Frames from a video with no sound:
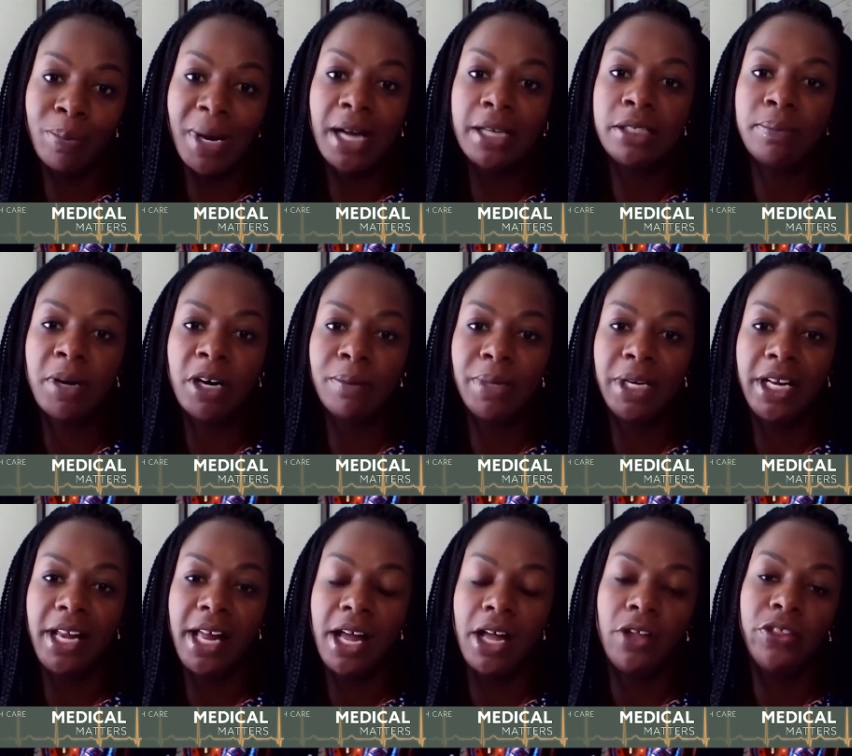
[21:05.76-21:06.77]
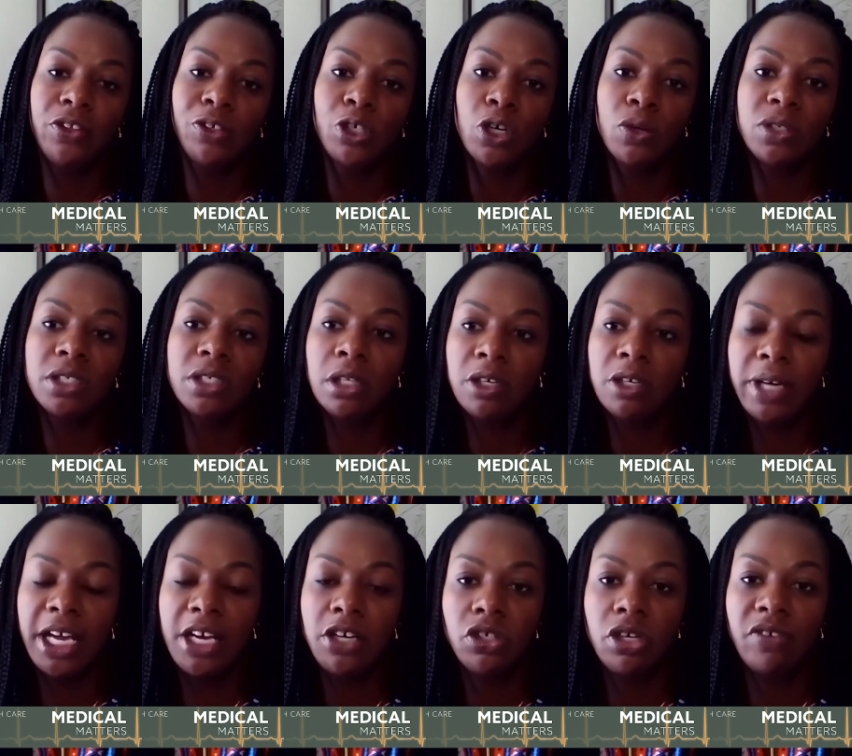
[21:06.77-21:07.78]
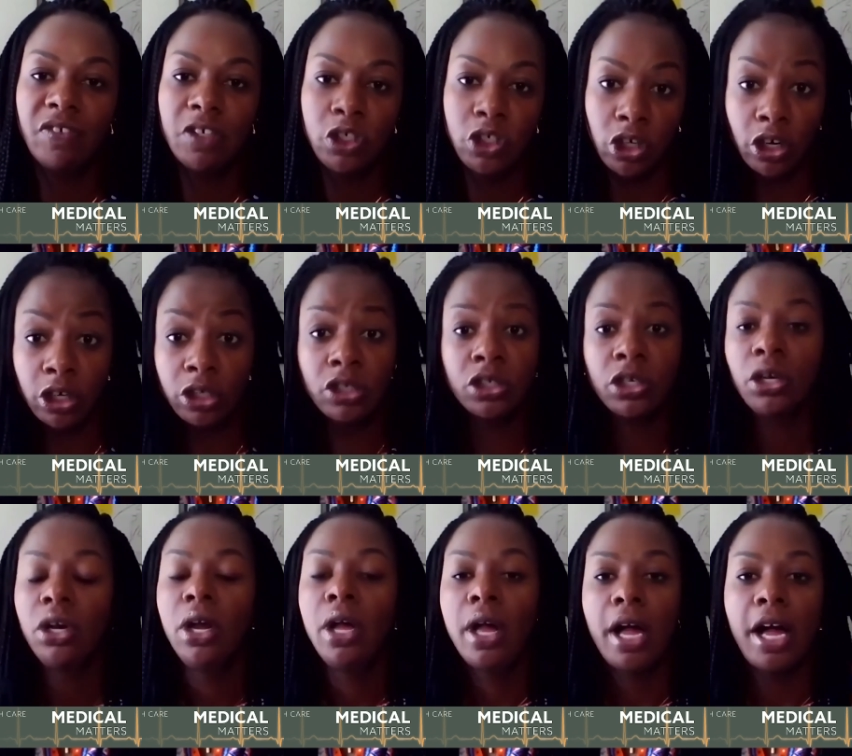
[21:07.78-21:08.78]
Vermont Department of Health chose the location of a church.